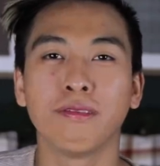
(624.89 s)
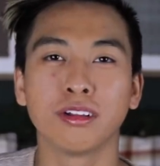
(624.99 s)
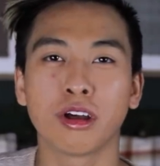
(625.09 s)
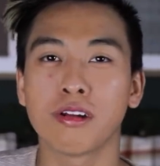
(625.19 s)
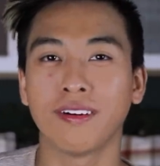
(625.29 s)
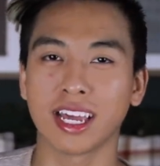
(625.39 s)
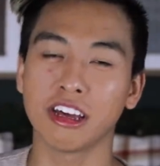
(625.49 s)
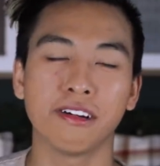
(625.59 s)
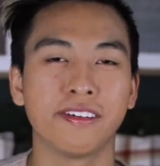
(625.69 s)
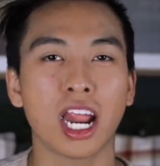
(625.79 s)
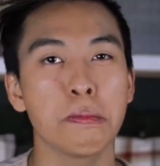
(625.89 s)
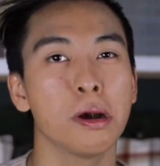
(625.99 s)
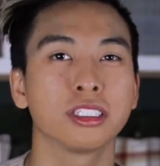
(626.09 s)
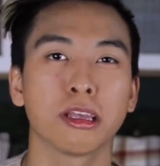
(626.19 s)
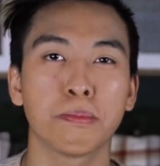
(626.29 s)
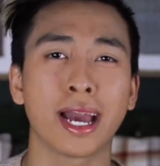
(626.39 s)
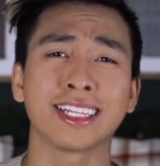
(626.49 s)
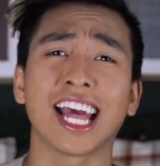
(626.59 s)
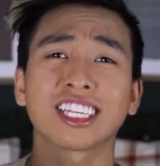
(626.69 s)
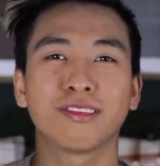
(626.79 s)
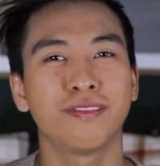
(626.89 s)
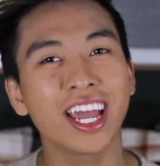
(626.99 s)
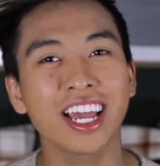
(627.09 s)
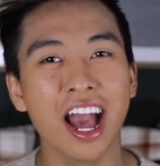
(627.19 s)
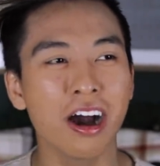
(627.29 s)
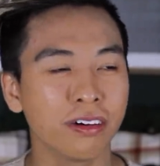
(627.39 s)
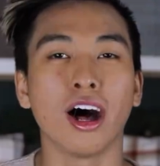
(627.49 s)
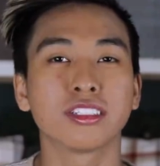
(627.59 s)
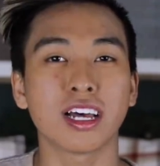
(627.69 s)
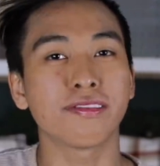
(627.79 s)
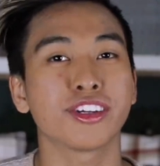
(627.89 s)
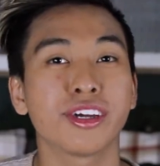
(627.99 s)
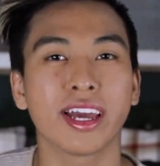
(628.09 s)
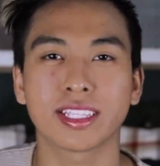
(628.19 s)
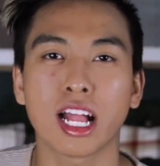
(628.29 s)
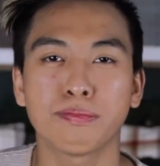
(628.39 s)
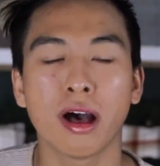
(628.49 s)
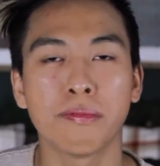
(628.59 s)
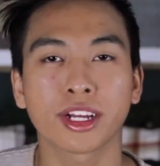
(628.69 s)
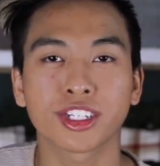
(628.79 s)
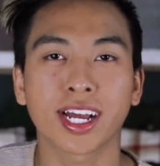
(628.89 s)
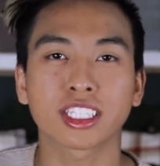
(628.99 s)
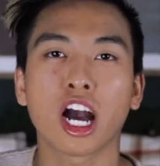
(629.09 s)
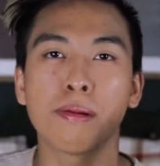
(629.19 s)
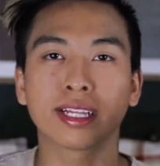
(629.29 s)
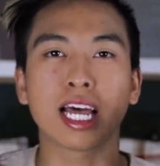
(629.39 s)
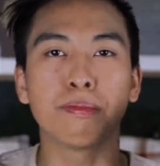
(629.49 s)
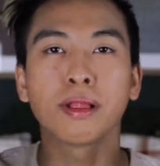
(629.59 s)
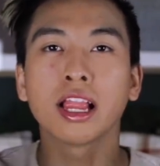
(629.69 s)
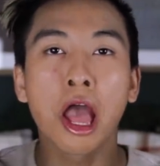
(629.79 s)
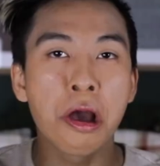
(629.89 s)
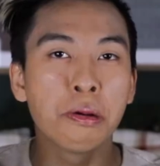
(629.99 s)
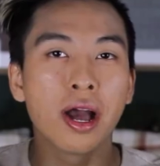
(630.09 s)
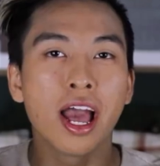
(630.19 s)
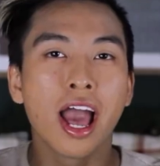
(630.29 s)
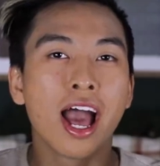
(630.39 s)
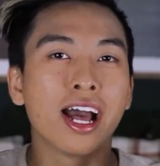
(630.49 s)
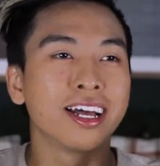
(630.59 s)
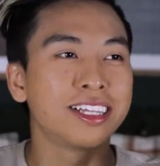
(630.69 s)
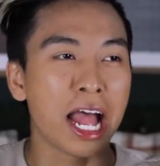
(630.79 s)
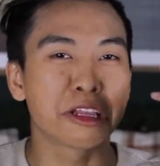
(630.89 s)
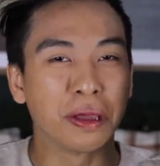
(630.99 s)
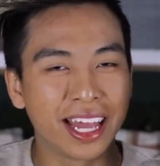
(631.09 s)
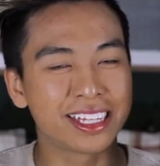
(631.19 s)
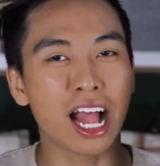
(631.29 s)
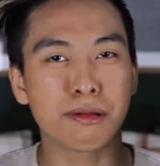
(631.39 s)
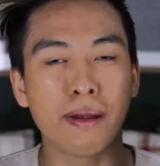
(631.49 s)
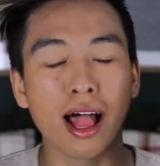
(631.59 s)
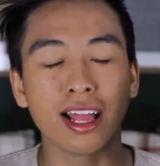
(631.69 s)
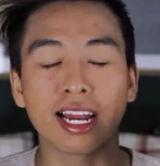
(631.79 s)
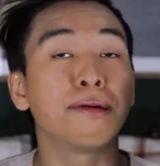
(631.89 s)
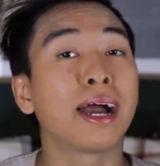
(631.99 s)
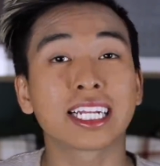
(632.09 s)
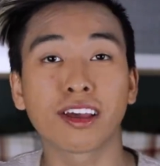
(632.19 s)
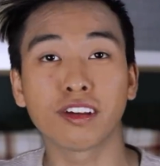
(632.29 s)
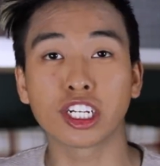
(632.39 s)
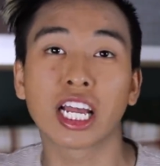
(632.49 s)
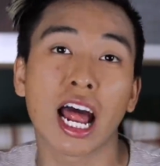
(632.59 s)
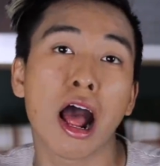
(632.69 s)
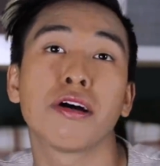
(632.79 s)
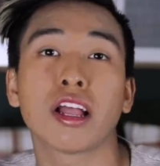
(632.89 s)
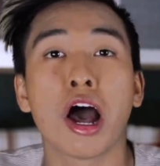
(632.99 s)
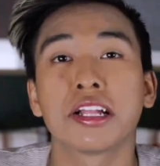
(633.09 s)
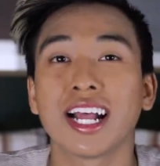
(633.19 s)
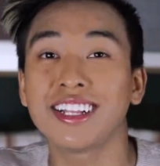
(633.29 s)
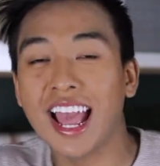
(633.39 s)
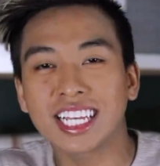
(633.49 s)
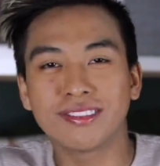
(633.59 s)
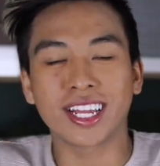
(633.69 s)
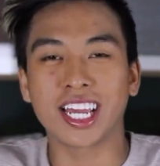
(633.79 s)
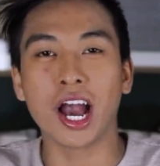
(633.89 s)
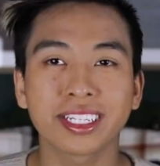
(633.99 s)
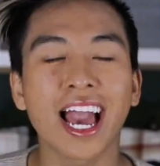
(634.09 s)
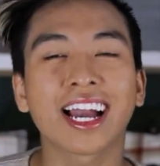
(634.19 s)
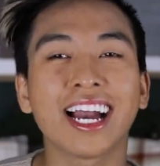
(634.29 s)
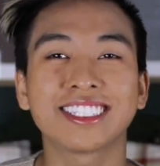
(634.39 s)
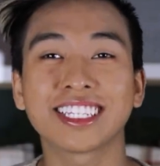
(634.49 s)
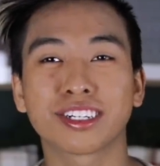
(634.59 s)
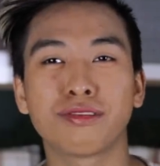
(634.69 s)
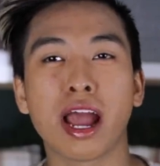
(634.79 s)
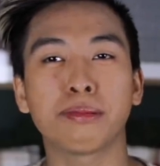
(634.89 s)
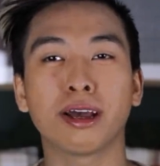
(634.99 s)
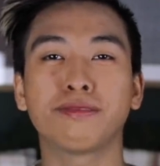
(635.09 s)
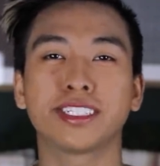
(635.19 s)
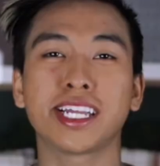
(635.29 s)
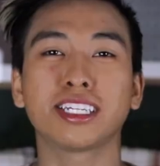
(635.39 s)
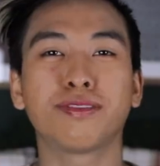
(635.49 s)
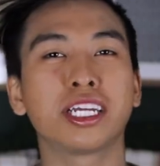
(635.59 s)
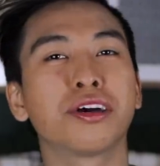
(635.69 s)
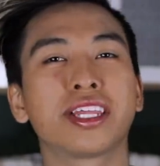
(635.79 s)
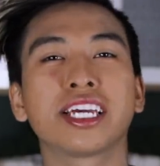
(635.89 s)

It will notify you when I post up my next video. Also, after you hit that bell, make sure you guys comment down below that you hit that bell, and I might give you a shout out on the next video. But yeah guys, that's gonna wrap it up for today's video.